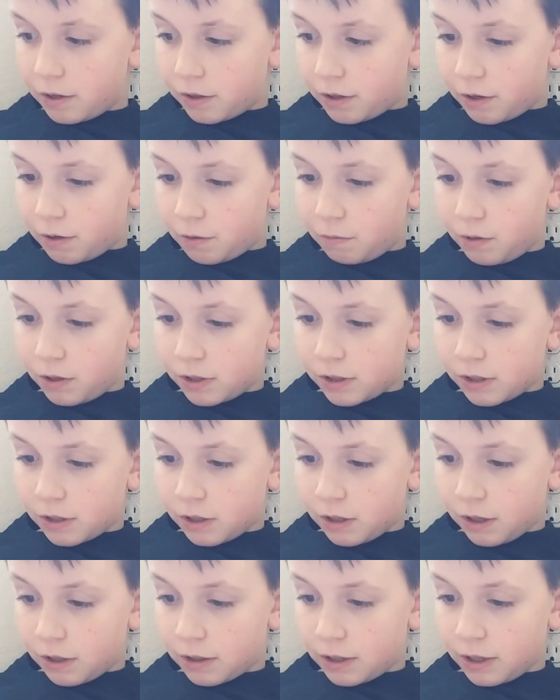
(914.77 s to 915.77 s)
There was
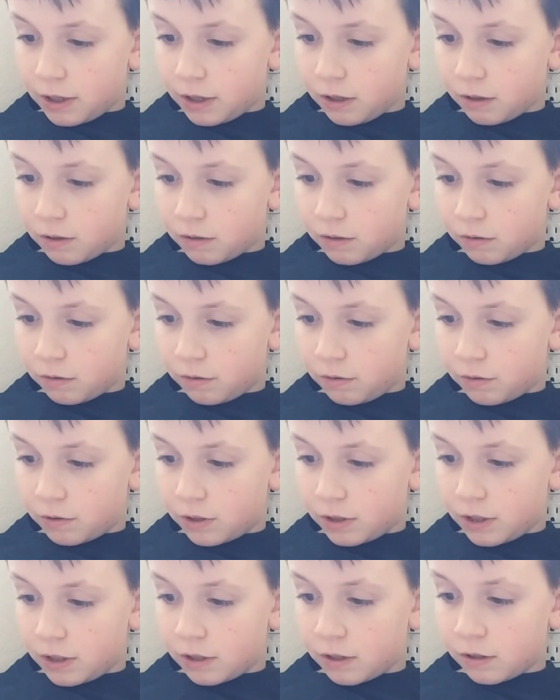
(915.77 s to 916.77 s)
nothing
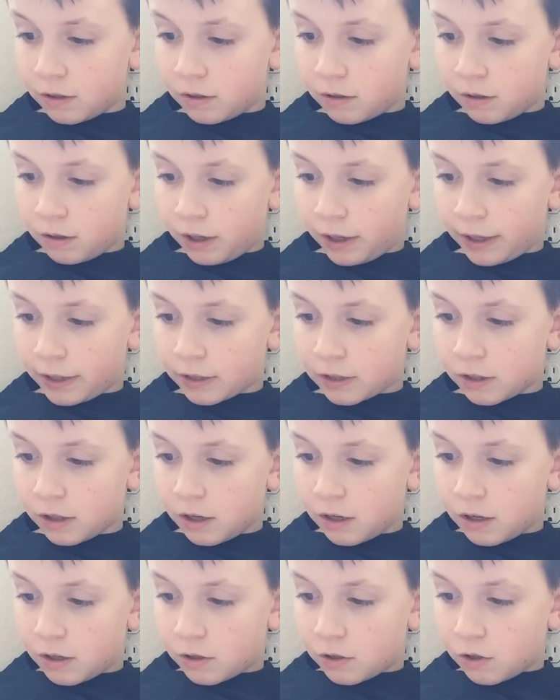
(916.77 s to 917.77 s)
Lucy liked
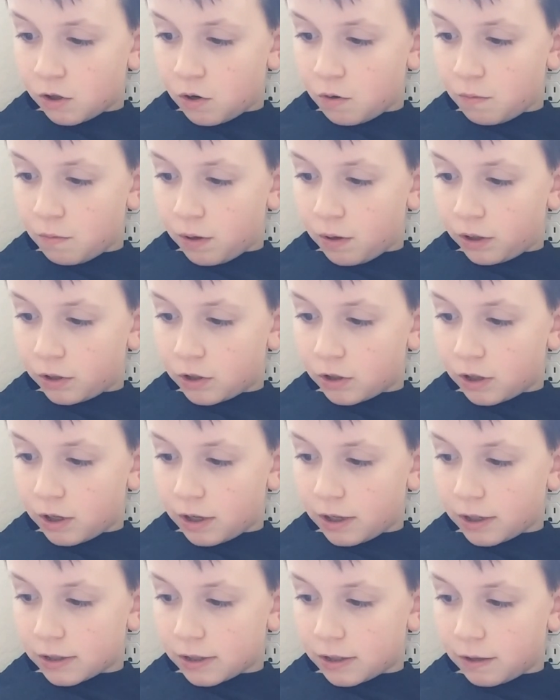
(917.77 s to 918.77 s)
so much
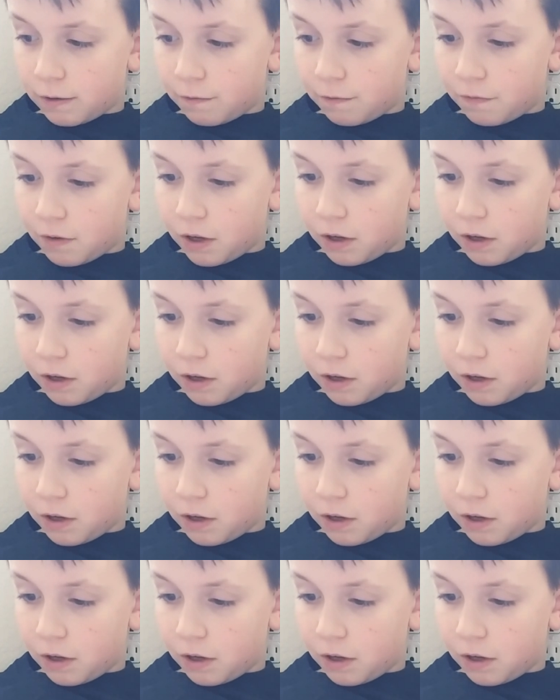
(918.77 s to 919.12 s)
as the